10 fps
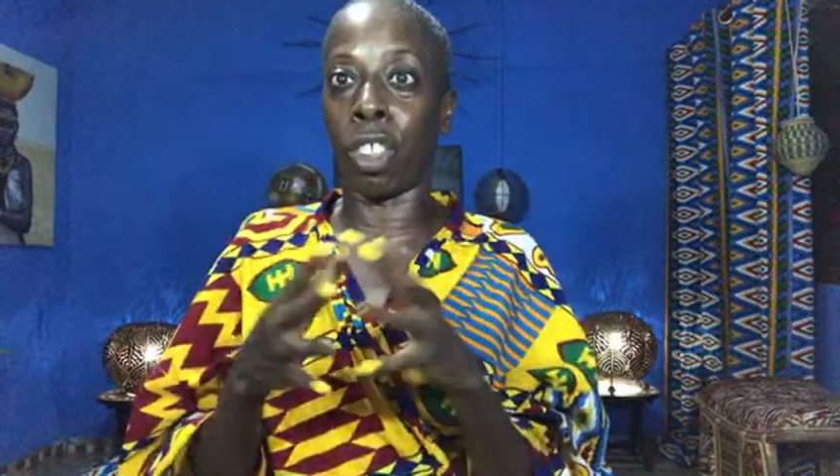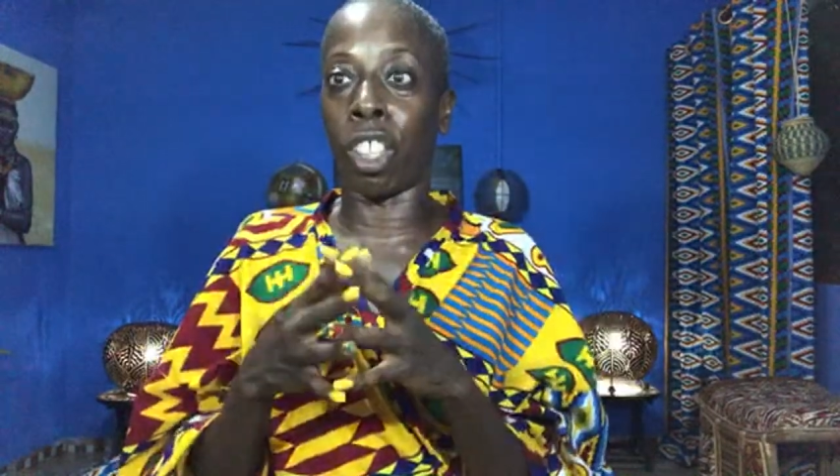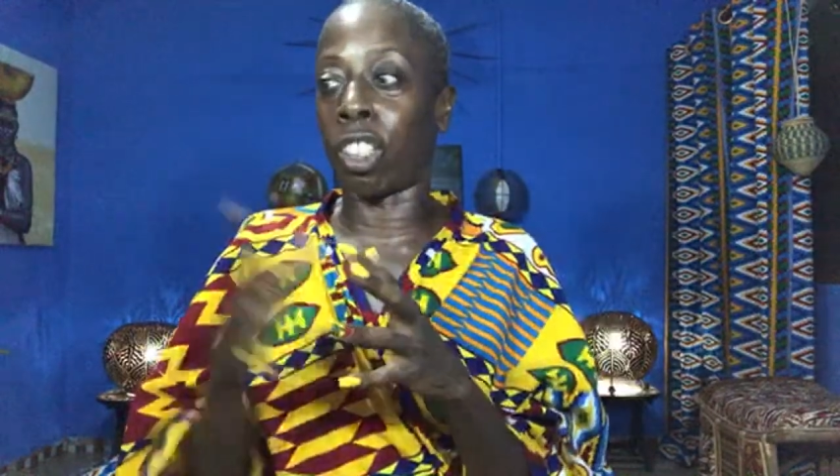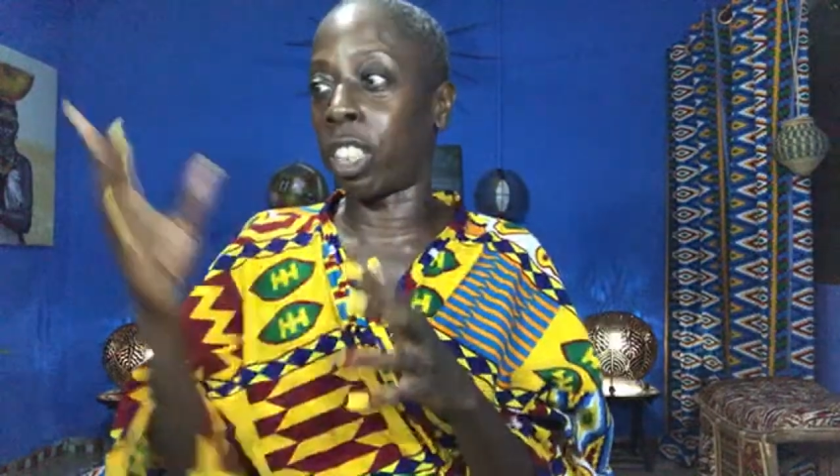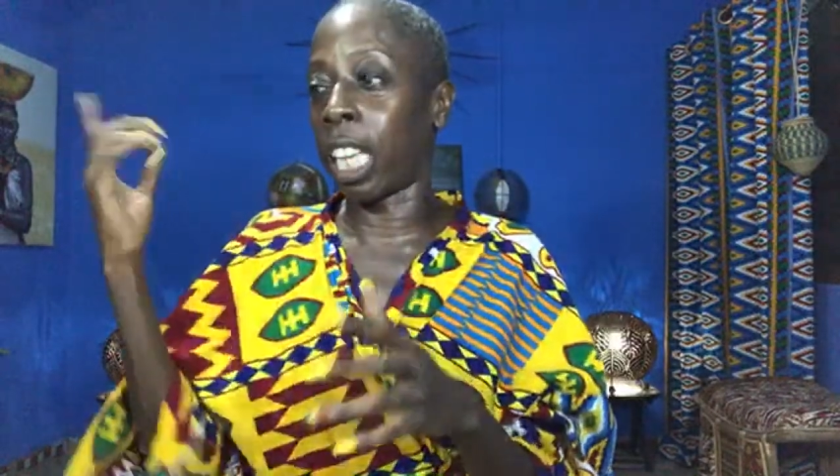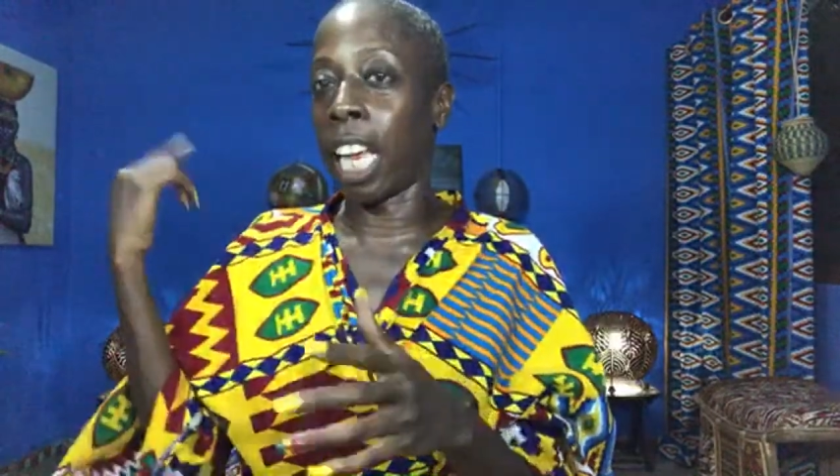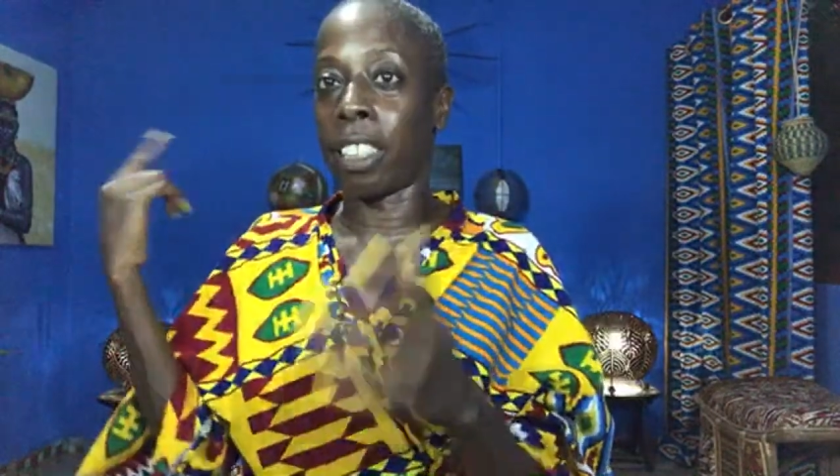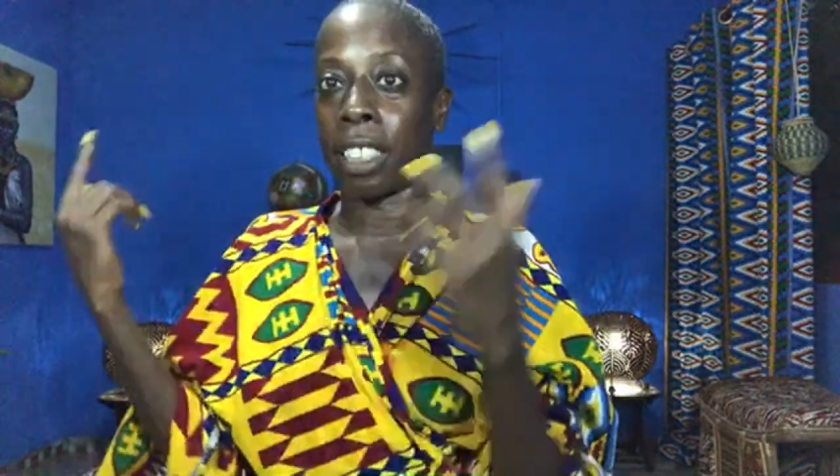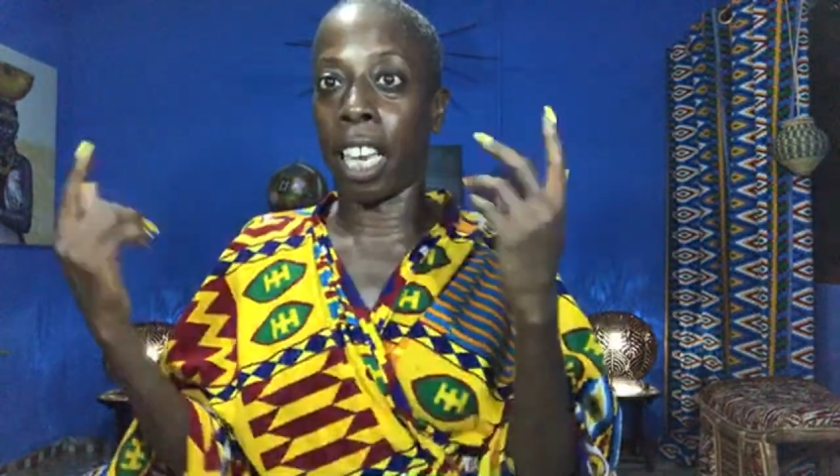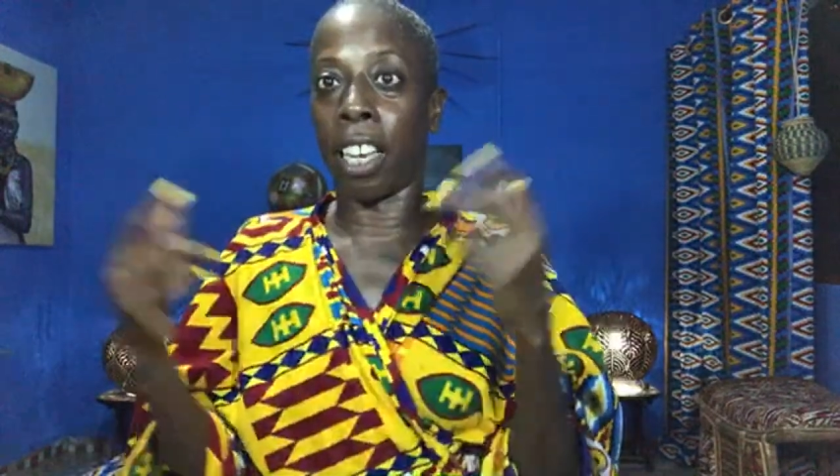Because
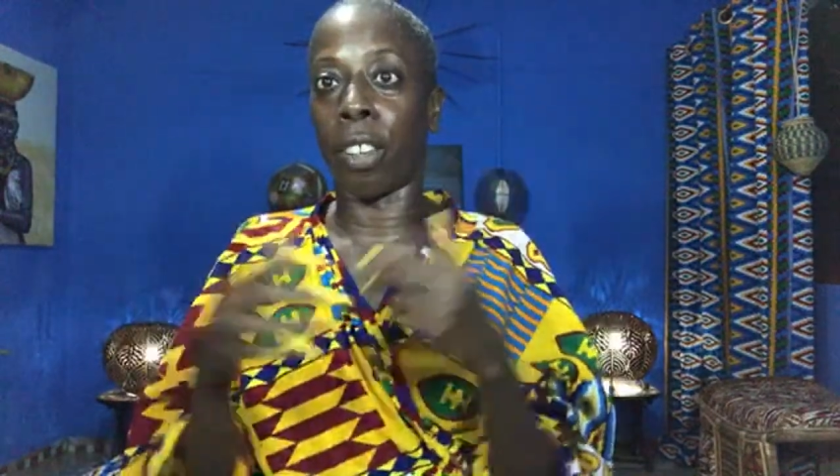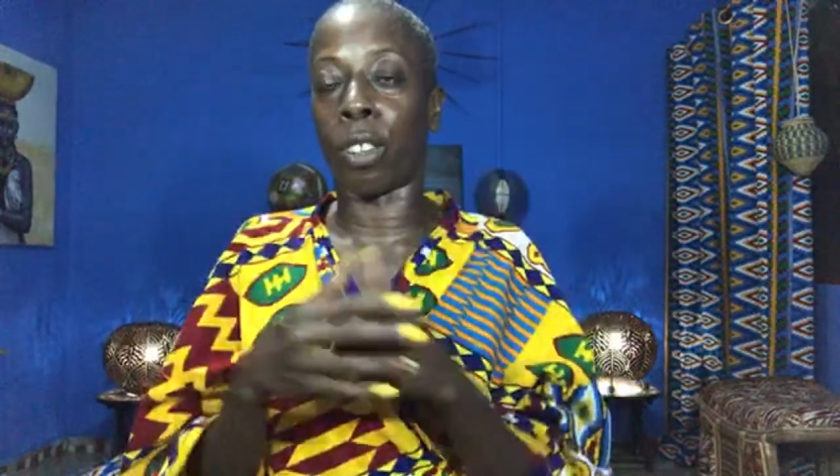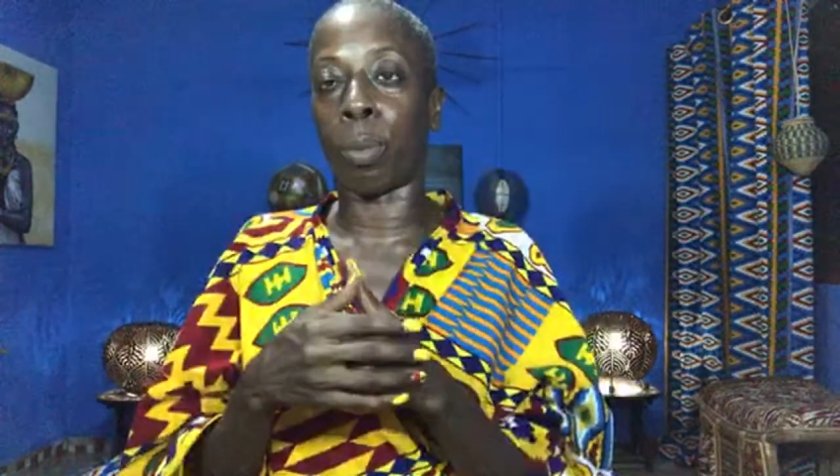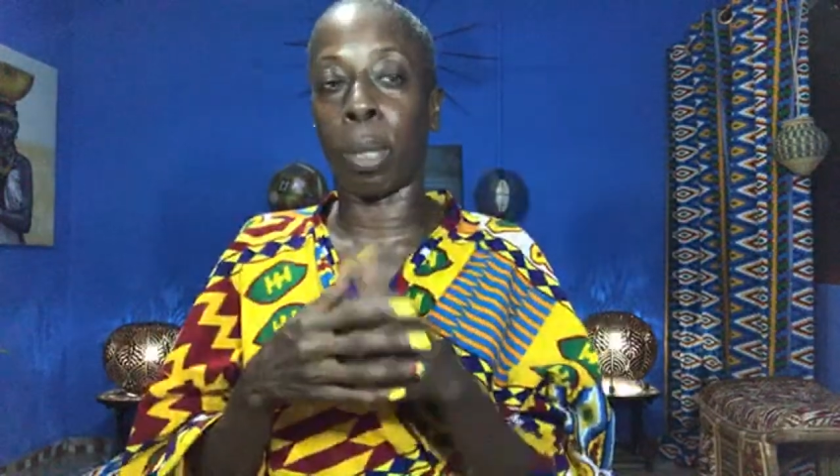naysayers,